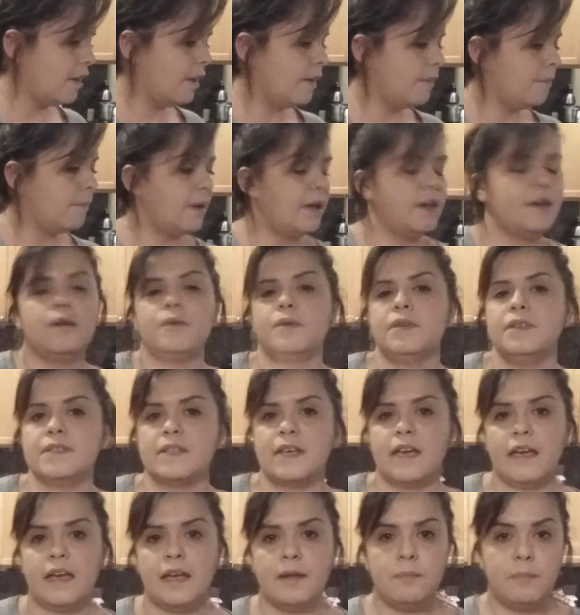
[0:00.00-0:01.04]
I always
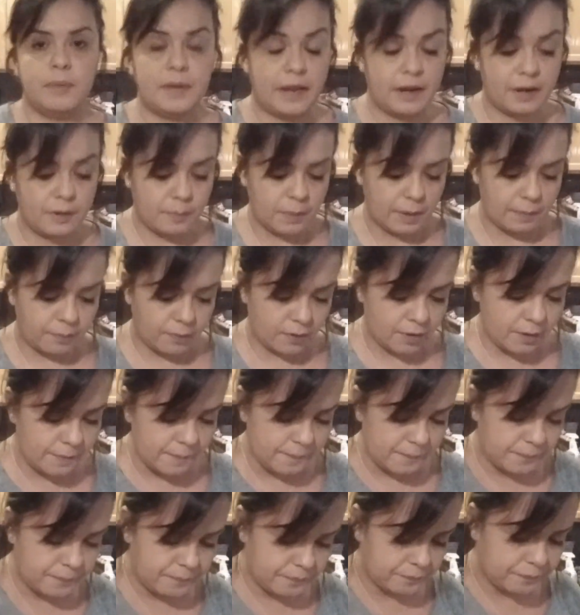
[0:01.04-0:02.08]
add black
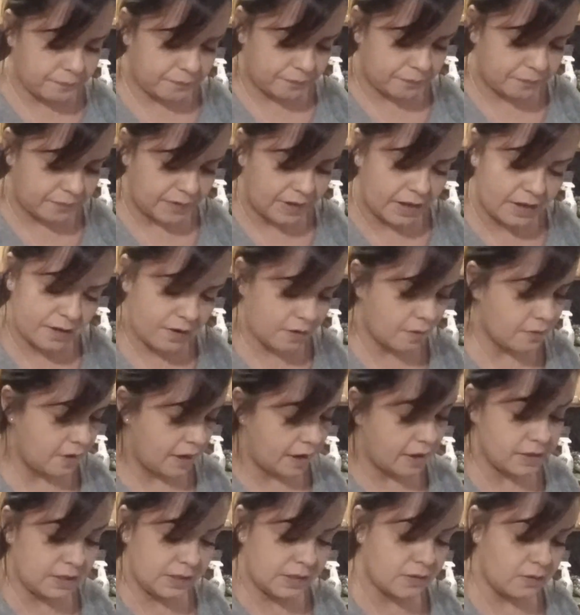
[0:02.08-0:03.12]
pepper. I don't
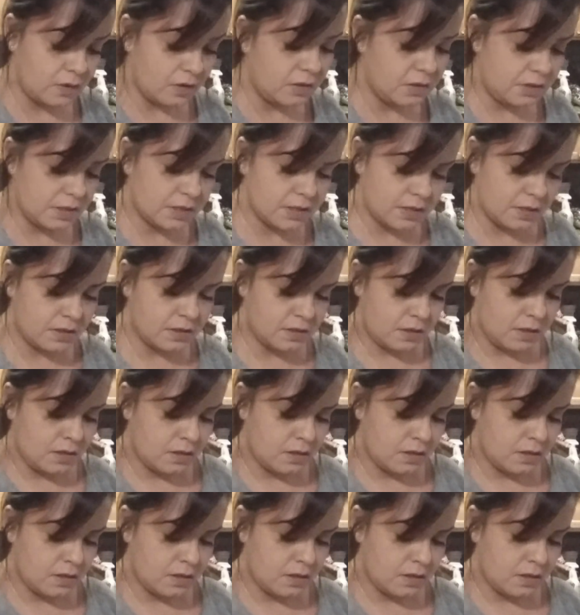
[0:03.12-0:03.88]
add salt.